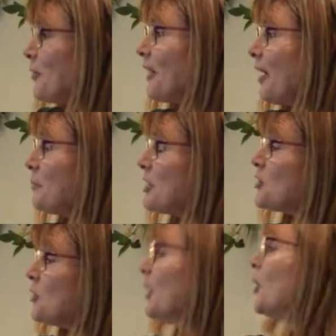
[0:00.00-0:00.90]
There have been
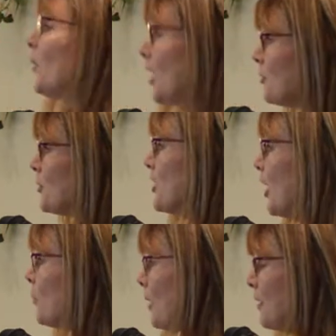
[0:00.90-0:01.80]
two incredible
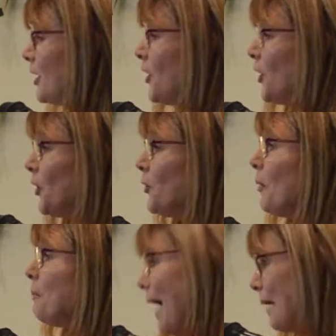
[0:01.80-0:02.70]
young women who
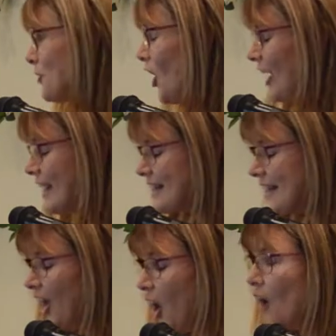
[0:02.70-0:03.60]
were baptized
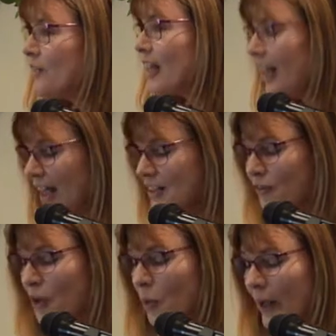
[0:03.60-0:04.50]
over the last
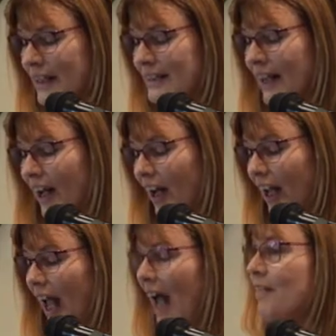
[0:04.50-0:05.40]
few weeks there,
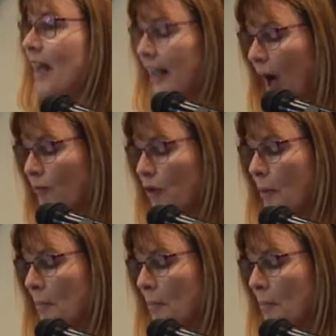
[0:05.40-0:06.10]
and they come from a